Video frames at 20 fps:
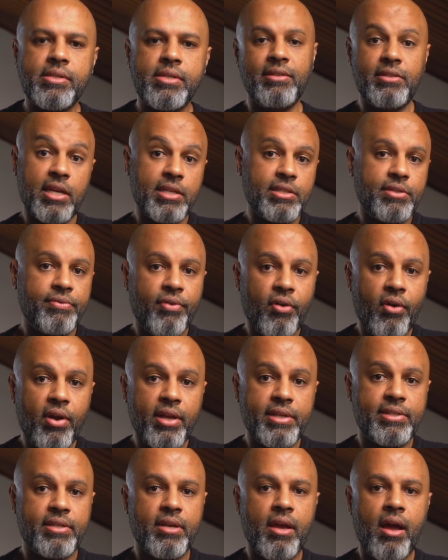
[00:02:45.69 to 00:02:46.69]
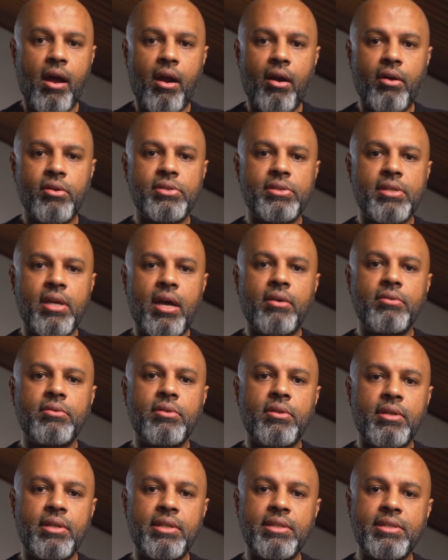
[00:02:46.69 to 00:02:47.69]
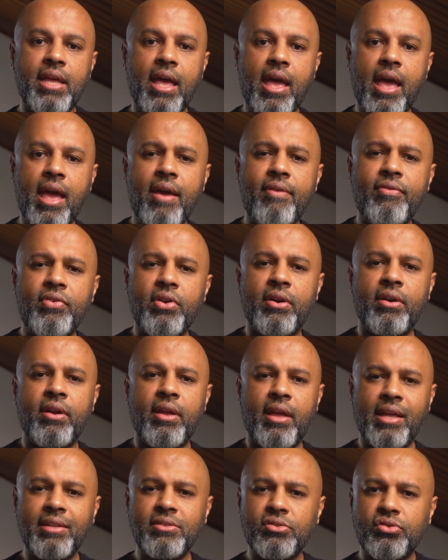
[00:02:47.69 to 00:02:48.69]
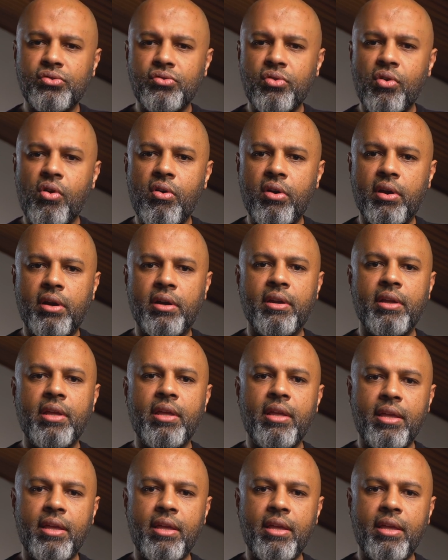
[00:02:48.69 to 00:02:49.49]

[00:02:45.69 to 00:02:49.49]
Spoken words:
In chest voice, our sound is heavier and stronger.